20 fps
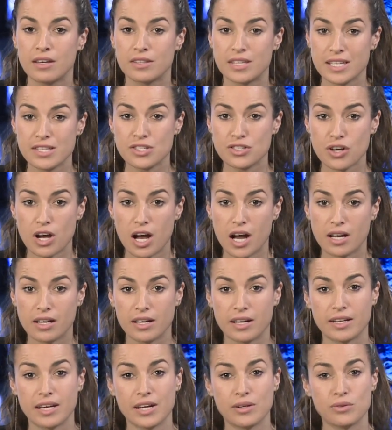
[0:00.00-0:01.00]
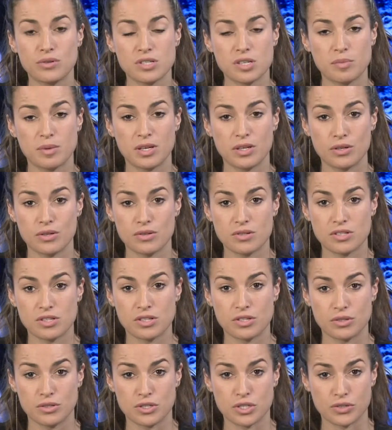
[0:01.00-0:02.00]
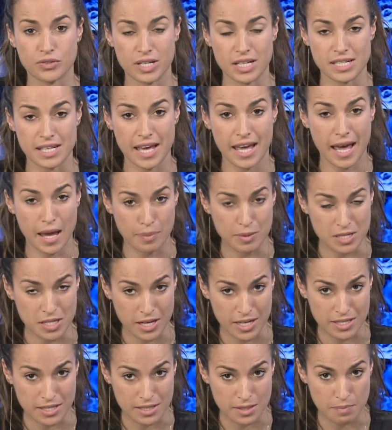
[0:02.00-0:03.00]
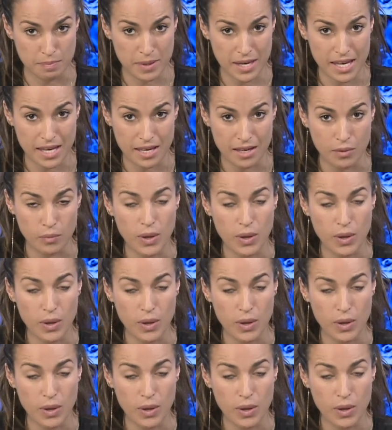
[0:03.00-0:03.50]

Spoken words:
This drug can also be used to treat hepatitis B.